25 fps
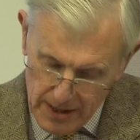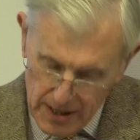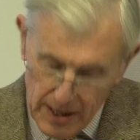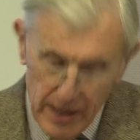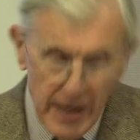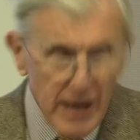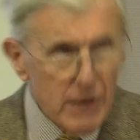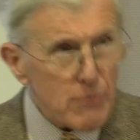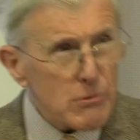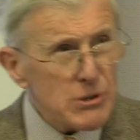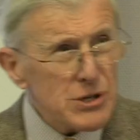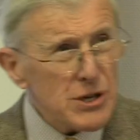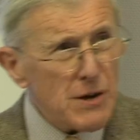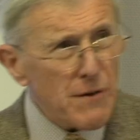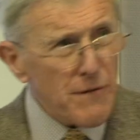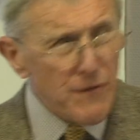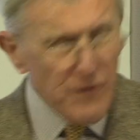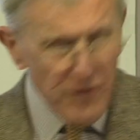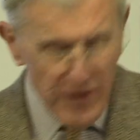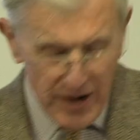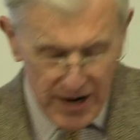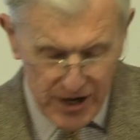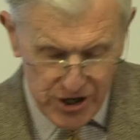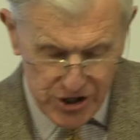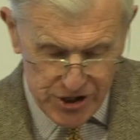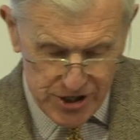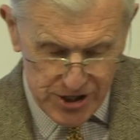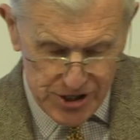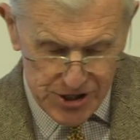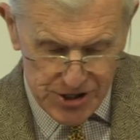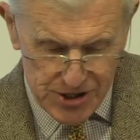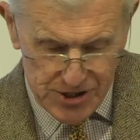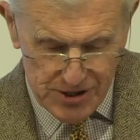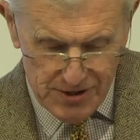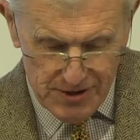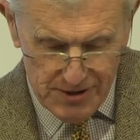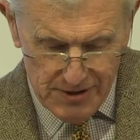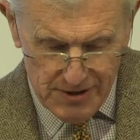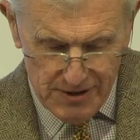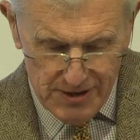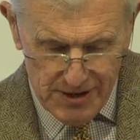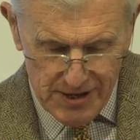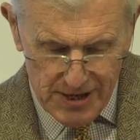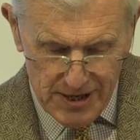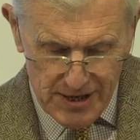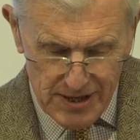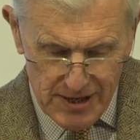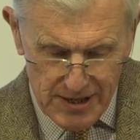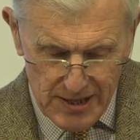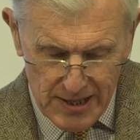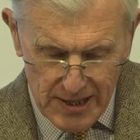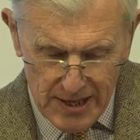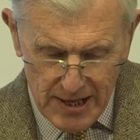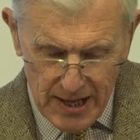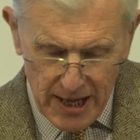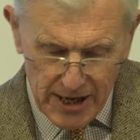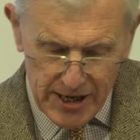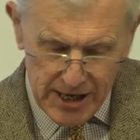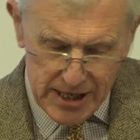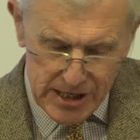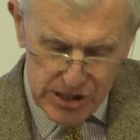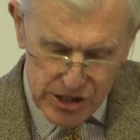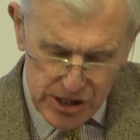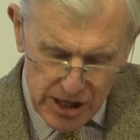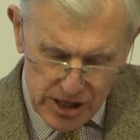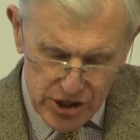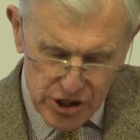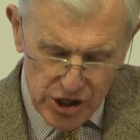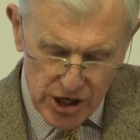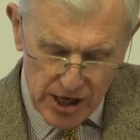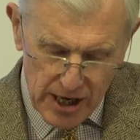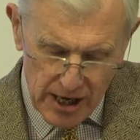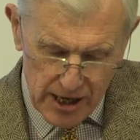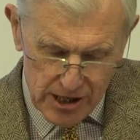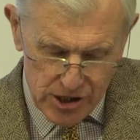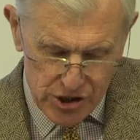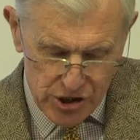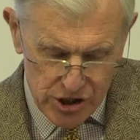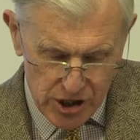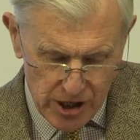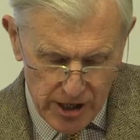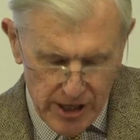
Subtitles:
It was infectious, and in such a culture